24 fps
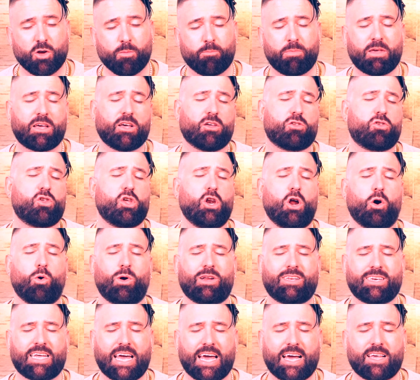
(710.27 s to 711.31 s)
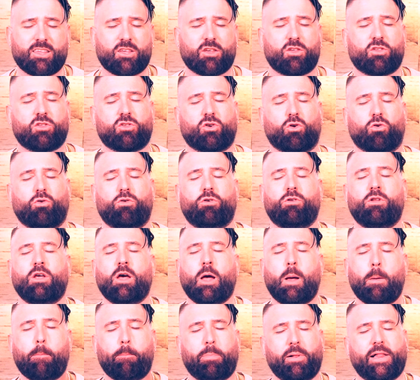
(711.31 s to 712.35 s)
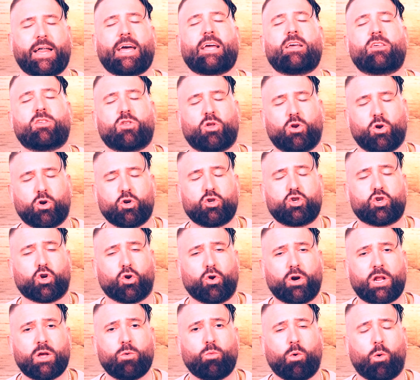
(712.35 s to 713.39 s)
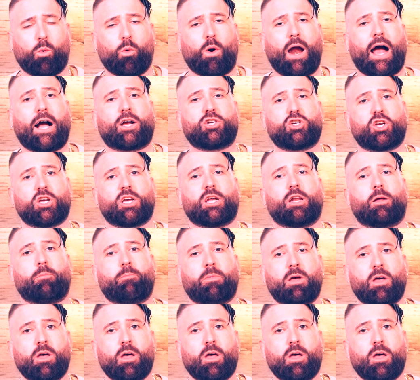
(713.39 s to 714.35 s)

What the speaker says: because it takes a certain place in our journey where we're actually going to